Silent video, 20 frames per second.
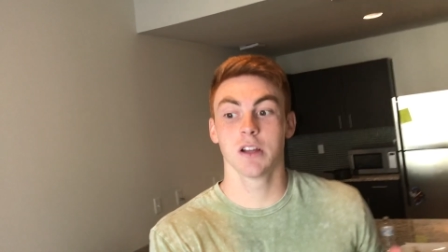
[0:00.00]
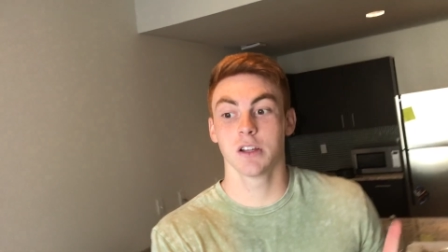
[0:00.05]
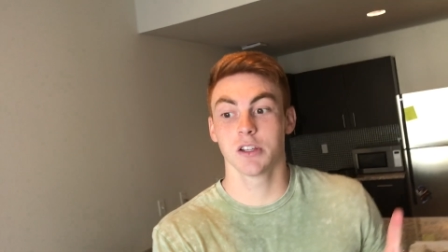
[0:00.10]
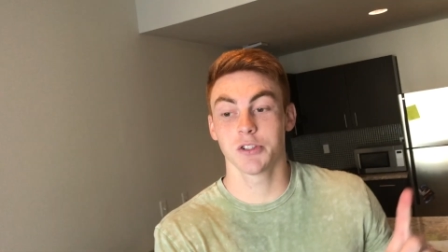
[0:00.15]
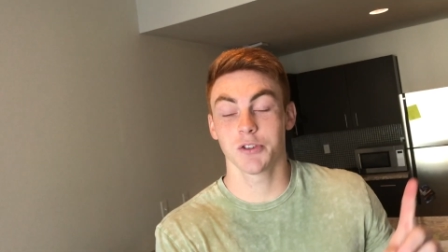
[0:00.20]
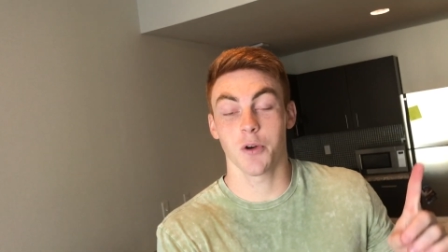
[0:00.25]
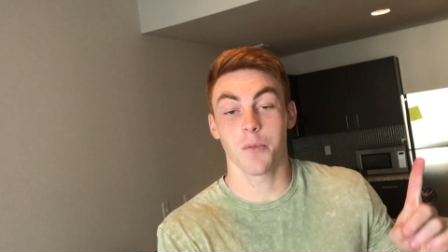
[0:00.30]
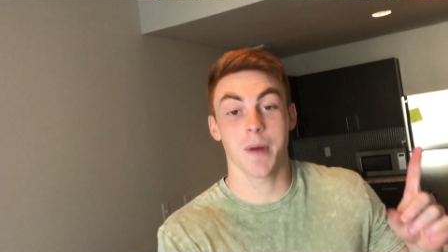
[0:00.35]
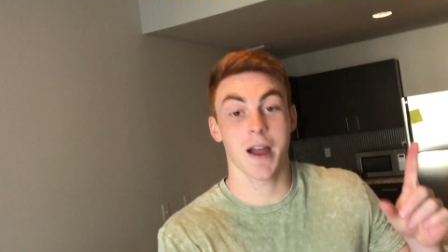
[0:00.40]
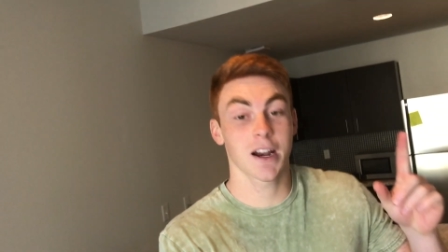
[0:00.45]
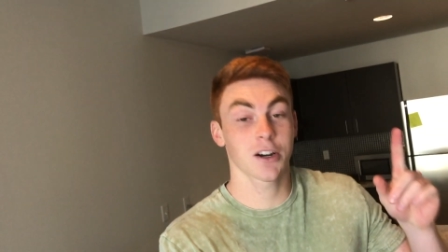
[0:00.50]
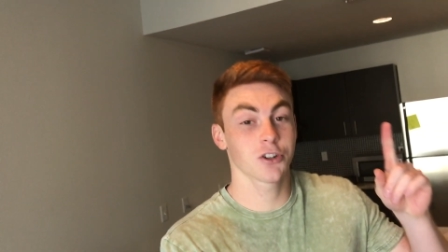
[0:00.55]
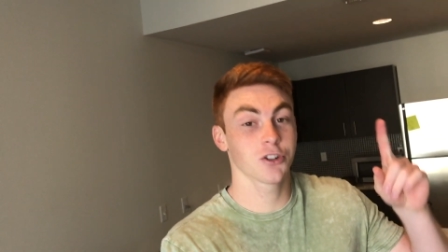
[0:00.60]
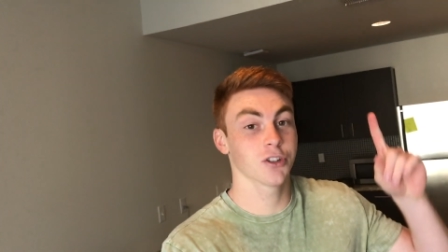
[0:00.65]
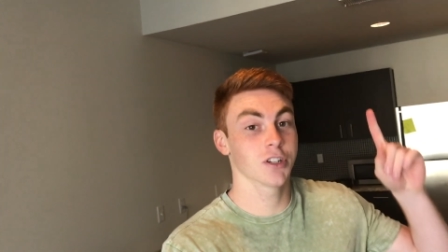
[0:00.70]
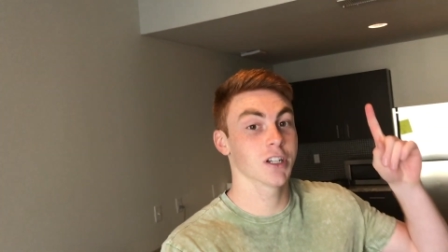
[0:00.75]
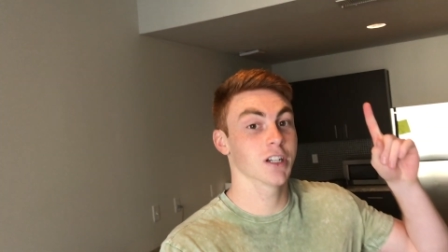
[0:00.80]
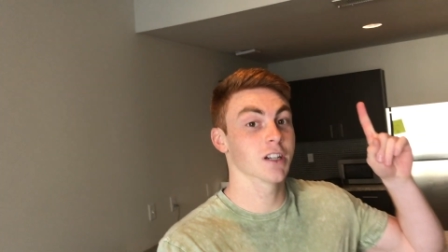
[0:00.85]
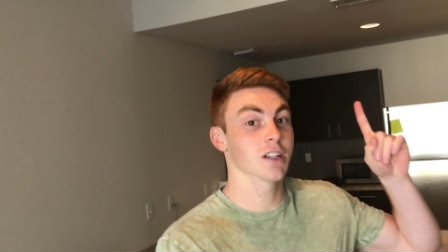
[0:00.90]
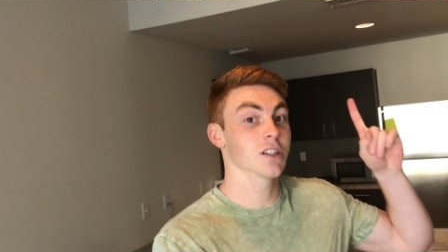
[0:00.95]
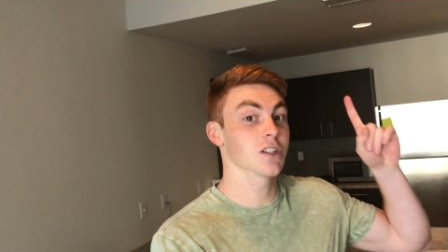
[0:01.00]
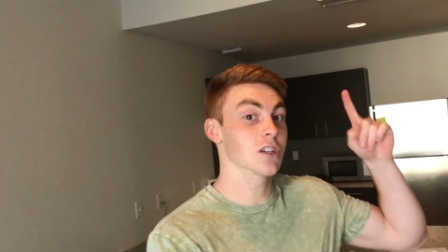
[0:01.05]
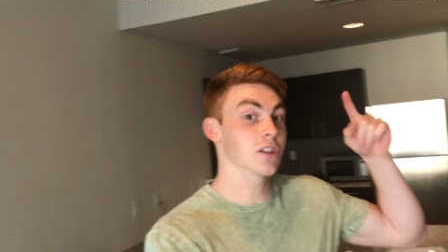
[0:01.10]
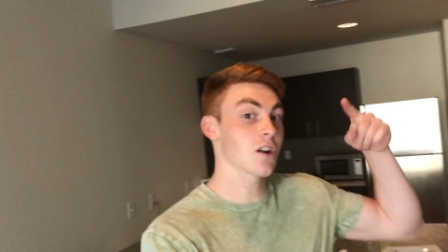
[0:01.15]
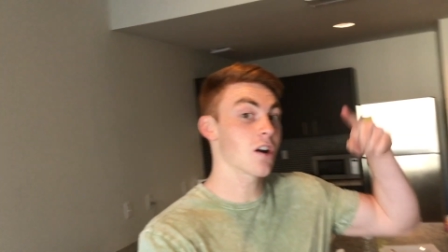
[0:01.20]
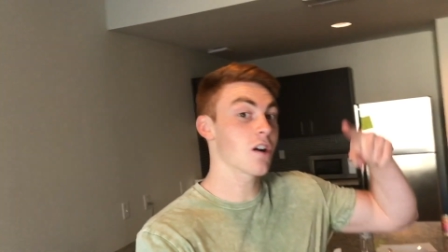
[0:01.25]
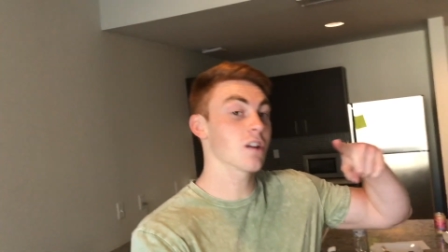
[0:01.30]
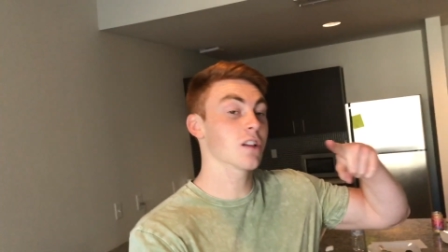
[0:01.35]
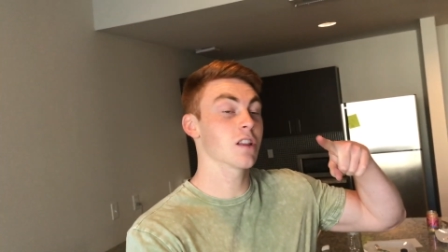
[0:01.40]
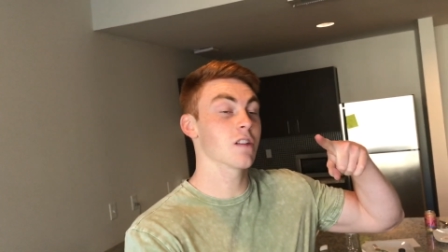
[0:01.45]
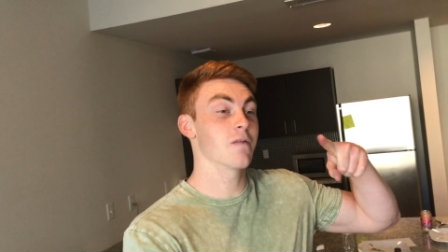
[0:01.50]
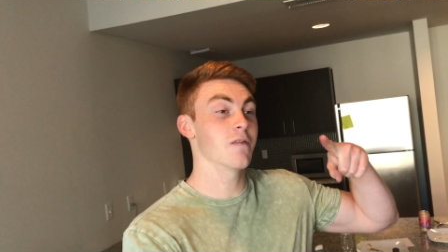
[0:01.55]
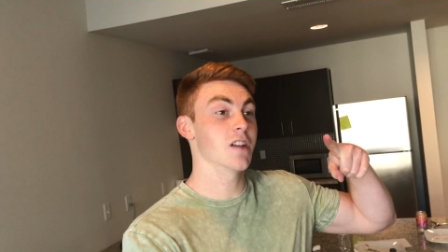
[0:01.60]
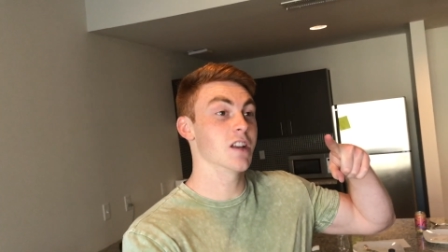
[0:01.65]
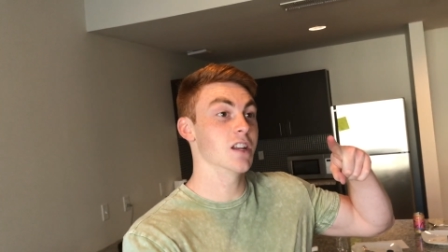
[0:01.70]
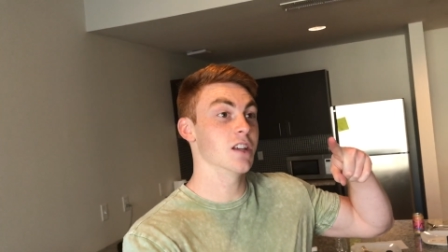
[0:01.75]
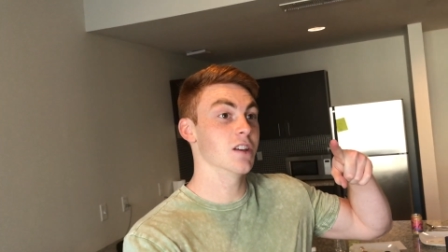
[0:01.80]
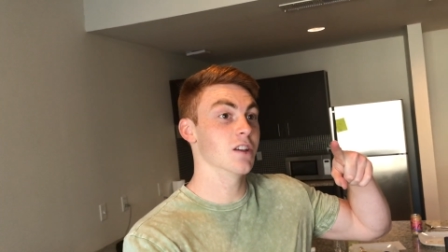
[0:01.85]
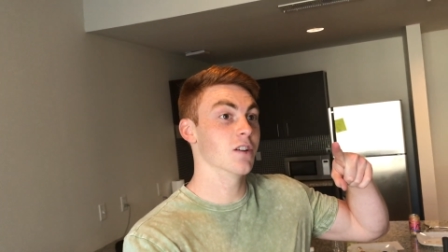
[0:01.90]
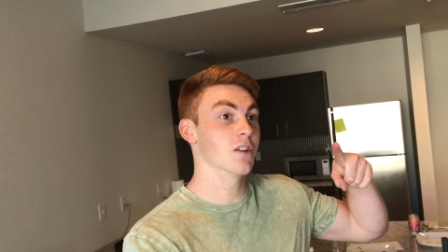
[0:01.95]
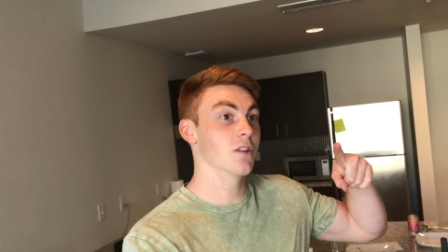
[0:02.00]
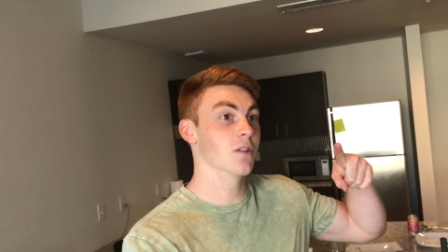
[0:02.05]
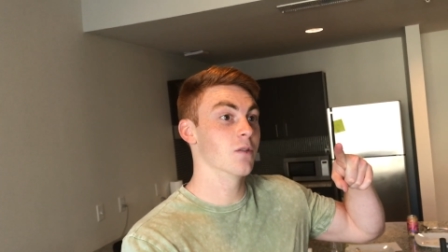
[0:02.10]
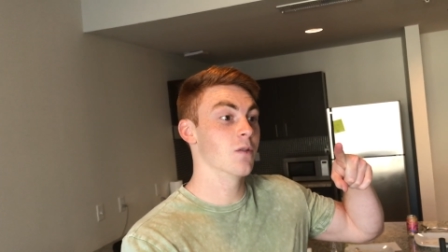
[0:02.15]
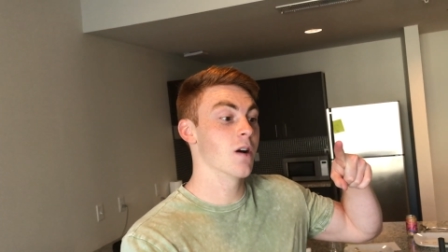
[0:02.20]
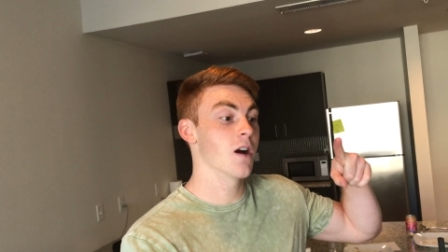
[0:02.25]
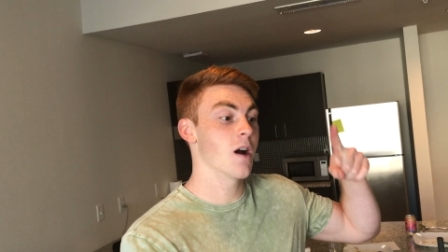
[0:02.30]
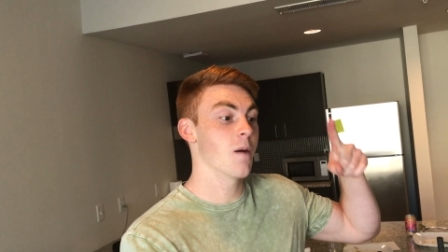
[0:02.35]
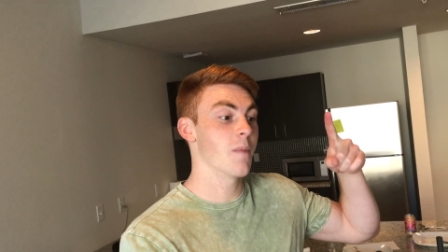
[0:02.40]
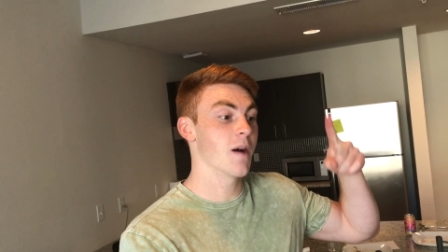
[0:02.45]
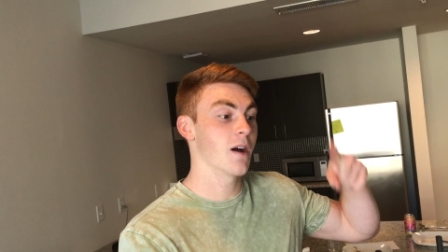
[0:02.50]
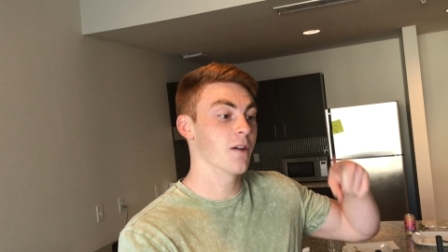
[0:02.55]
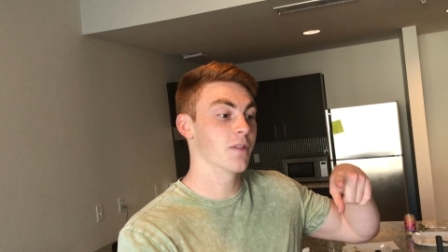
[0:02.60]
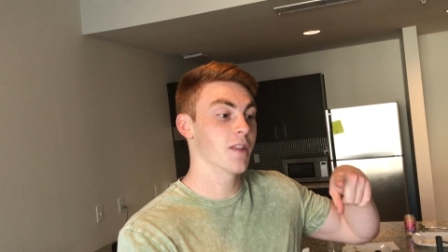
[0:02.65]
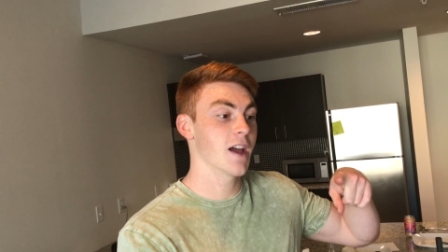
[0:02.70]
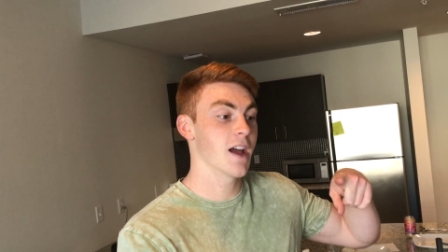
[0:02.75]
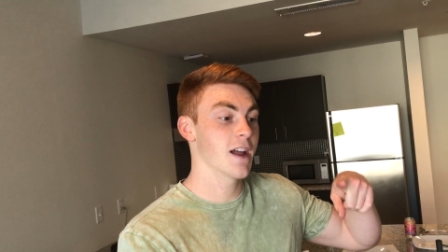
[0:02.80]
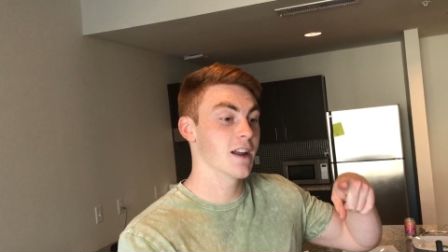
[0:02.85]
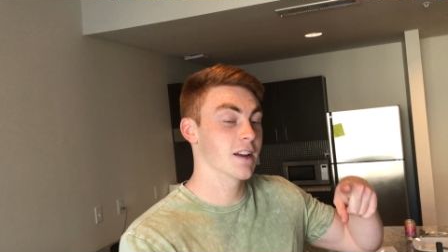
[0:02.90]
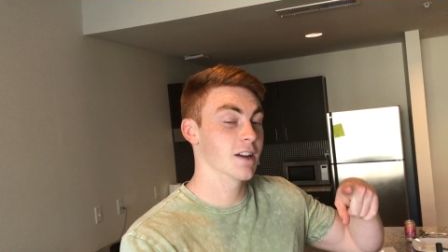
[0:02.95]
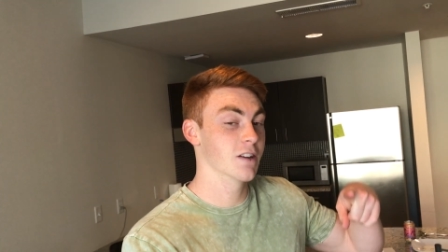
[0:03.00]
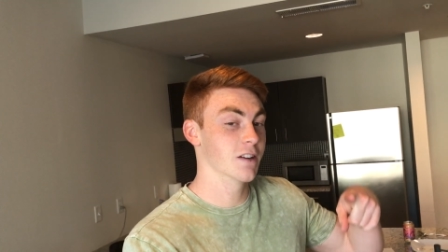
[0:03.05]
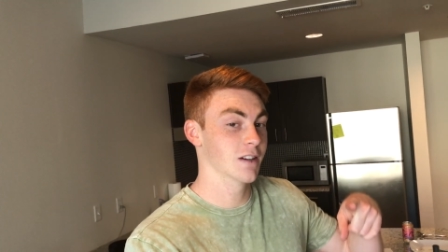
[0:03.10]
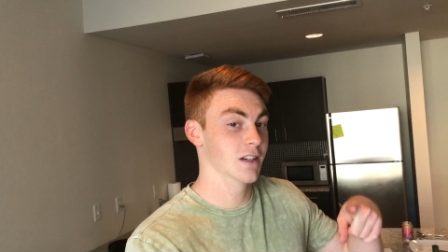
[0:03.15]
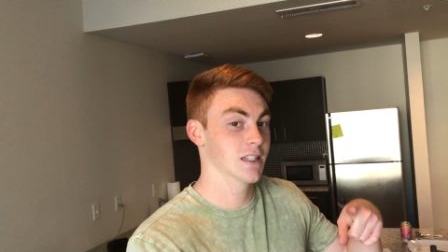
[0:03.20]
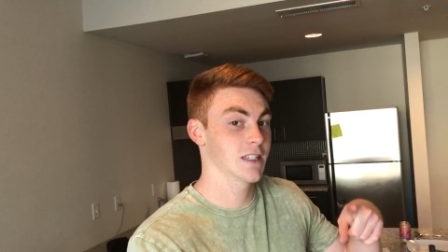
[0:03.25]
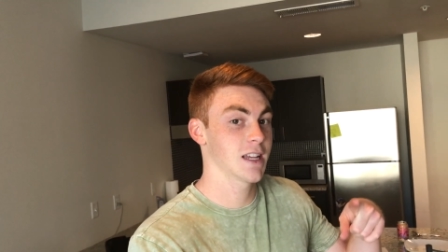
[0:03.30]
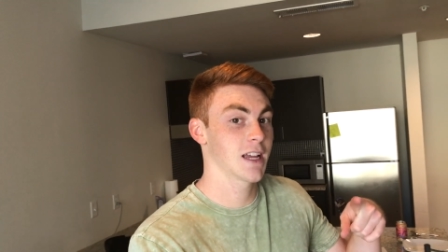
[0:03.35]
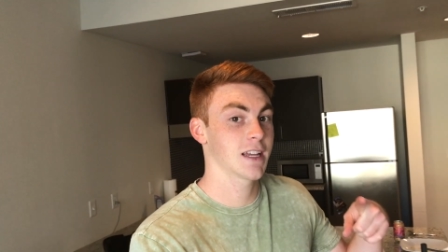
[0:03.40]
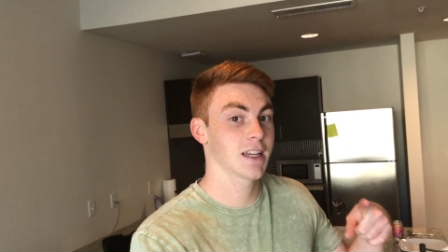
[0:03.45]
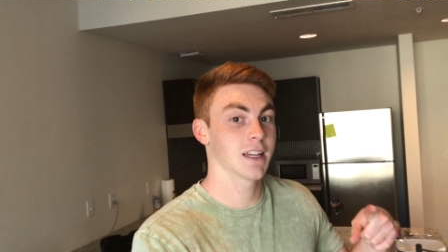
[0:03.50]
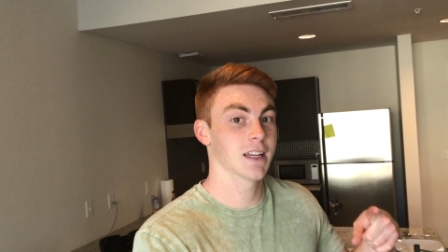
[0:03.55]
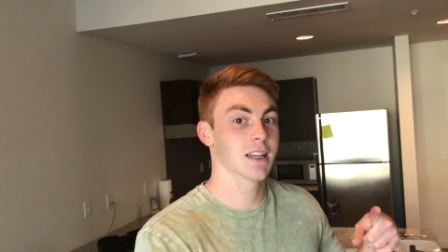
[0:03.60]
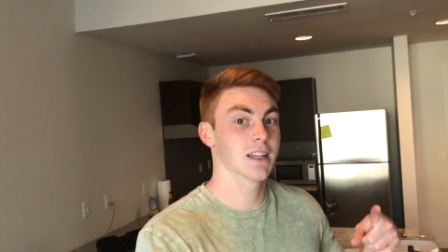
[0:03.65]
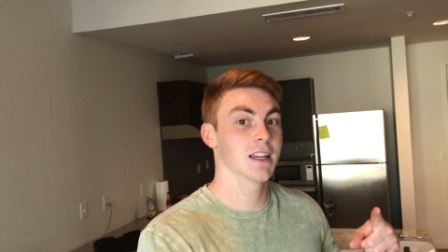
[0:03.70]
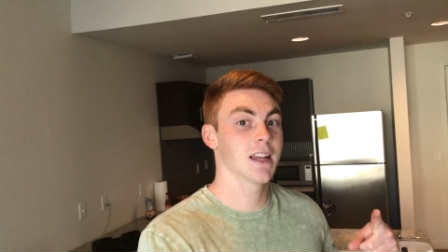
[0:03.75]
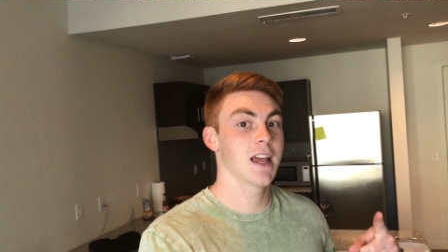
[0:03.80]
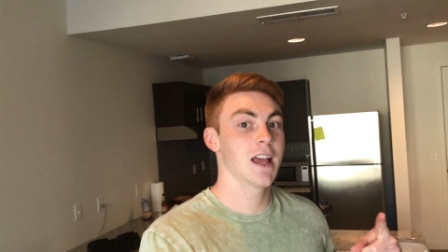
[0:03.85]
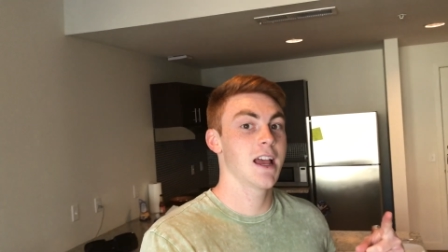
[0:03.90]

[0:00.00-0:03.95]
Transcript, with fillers: So I'm actually gonna start the video about that here in a second.